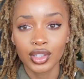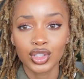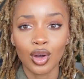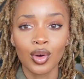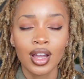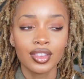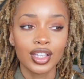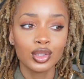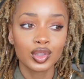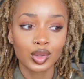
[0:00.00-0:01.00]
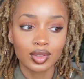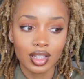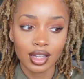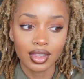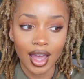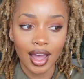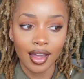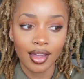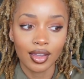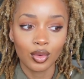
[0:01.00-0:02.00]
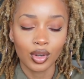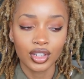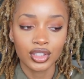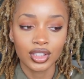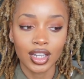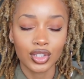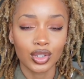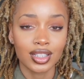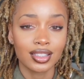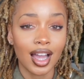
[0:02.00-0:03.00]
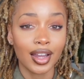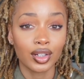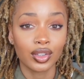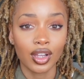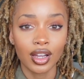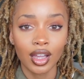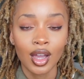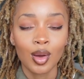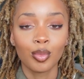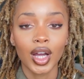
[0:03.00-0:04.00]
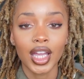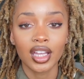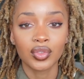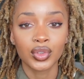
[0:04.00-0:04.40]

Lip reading: So they use tools like that in order to get your desired look. But if